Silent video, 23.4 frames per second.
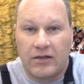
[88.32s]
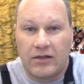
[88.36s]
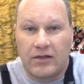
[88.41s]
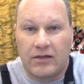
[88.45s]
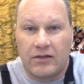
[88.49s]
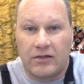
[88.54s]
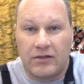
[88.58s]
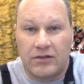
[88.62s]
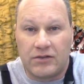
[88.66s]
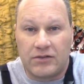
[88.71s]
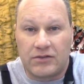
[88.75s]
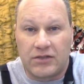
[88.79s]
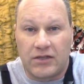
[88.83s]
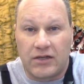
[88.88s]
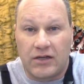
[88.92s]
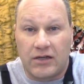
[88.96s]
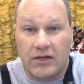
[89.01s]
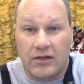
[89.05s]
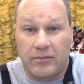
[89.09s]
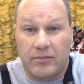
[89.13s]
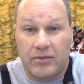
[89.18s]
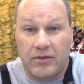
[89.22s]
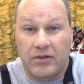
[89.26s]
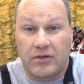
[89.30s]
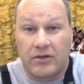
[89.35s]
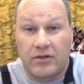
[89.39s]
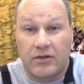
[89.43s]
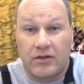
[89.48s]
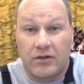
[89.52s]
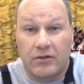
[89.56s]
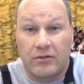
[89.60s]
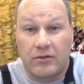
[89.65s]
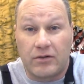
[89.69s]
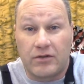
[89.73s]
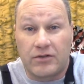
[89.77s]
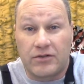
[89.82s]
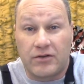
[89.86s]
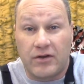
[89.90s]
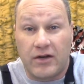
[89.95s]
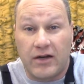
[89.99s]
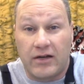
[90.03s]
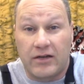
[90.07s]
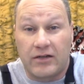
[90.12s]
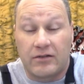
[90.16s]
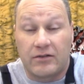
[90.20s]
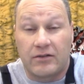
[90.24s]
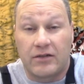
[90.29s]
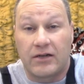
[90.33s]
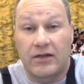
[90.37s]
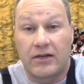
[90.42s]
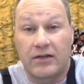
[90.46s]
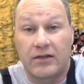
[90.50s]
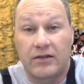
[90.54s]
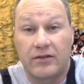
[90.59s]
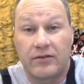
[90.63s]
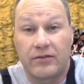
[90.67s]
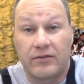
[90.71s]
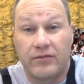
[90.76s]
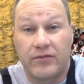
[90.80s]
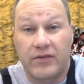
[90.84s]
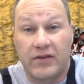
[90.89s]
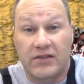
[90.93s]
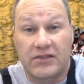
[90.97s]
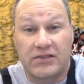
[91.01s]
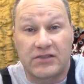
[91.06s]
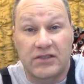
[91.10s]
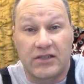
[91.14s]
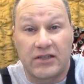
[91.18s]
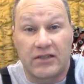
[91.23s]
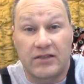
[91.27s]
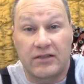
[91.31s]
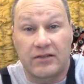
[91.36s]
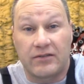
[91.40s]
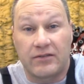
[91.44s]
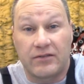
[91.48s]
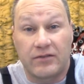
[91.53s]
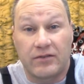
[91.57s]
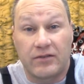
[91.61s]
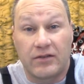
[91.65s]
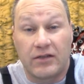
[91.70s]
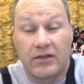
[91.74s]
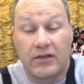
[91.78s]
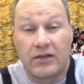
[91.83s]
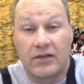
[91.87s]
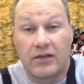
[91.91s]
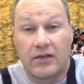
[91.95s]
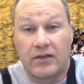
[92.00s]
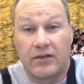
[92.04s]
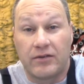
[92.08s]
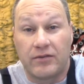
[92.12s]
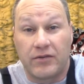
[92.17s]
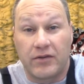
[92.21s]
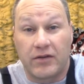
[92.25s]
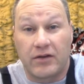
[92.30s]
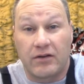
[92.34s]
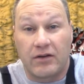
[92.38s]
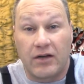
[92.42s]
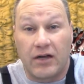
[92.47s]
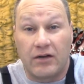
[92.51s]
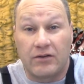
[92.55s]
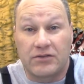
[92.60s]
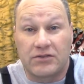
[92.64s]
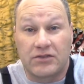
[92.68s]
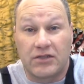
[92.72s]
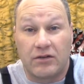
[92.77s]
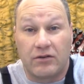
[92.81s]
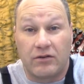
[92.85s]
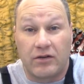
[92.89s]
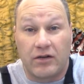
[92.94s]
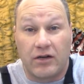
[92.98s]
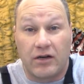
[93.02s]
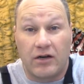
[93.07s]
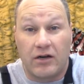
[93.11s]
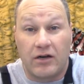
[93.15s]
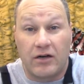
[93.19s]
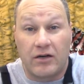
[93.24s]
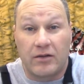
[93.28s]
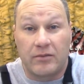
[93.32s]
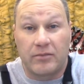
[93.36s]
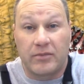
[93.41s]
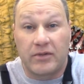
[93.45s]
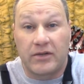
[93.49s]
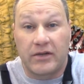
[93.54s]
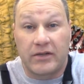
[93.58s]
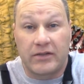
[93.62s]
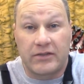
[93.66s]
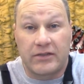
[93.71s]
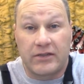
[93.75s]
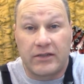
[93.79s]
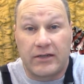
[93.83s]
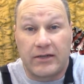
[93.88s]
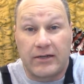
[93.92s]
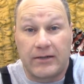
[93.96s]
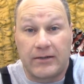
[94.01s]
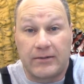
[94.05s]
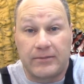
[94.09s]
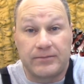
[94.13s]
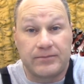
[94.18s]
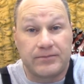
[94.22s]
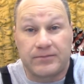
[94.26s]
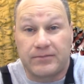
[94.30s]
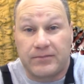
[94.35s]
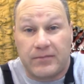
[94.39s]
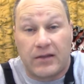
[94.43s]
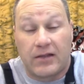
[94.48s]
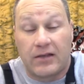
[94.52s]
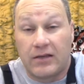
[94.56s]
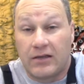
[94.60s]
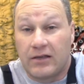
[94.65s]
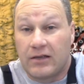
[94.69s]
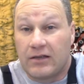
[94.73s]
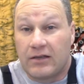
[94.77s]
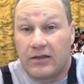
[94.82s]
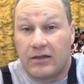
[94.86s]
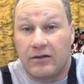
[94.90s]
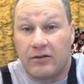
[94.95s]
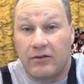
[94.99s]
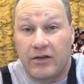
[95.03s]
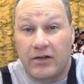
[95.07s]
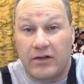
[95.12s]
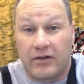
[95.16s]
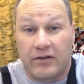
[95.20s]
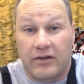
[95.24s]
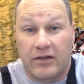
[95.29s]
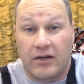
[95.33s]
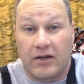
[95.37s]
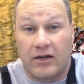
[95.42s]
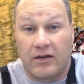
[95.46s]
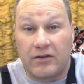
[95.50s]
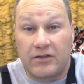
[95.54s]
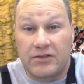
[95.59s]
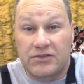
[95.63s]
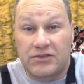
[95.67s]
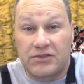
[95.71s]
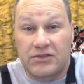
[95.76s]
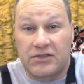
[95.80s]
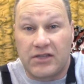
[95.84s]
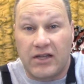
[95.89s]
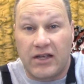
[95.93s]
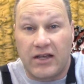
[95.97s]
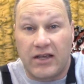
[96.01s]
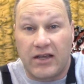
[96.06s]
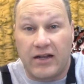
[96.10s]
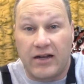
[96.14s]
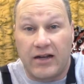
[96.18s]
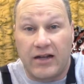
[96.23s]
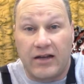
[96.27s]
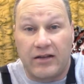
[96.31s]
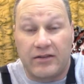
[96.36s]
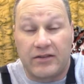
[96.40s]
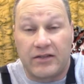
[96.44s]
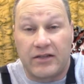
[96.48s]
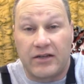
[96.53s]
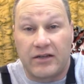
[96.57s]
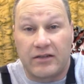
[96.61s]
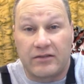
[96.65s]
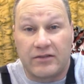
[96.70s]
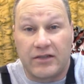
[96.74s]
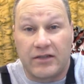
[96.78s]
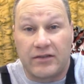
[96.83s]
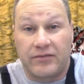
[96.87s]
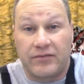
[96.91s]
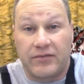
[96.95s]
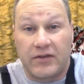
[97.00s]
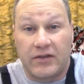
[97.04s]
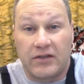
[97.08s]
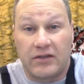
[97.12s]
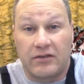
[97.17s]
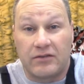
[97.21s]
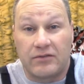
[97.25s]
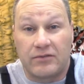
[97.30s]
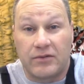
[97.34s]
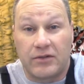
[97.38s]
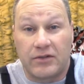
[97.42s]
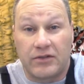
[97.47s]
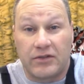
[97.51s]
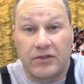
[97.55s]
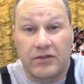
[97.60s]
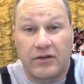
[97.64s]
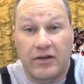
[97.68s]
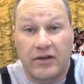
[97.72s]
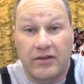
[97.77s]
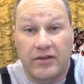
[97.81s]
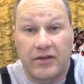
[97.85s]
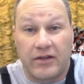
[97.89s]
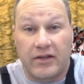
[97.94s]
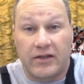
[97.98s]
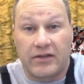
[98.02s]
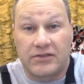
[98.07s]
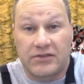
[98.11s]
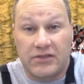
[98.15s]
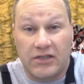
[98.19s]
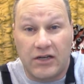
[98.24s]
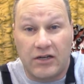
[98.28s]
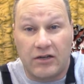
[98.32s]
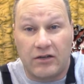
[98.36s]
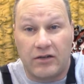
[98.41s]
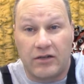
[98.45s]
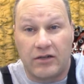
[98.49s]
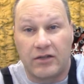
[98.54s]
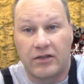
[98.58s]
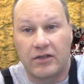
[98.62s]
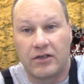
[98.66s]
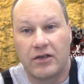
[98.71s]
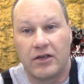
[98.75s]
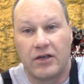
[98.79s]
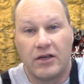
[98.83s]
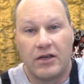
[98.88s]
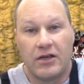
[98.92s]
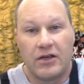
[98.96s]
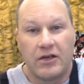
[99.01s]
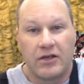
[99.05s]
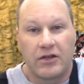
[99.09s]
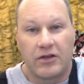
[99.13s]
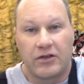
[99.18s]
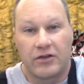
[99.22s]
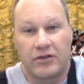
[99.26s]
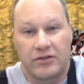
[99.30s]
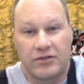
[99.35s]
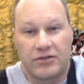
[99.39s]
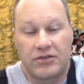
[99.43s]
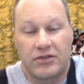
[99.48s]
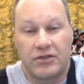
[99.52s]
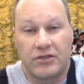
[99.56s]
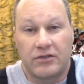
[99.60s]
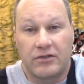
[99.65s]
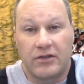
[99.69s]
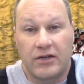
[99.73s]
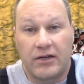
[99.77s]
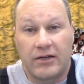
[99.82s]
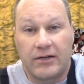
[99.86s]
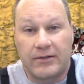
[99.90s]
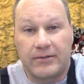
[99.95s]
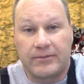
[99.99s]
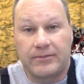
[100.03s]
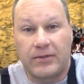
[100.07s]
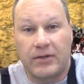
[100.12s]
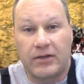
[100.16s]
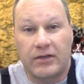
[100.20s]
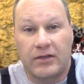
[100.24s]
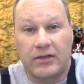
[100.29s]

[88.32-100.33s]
who's a computer guru, try to fix it and figure out what's going on, but we don't know. It's just hanging out there in left field and won't do anything. So going to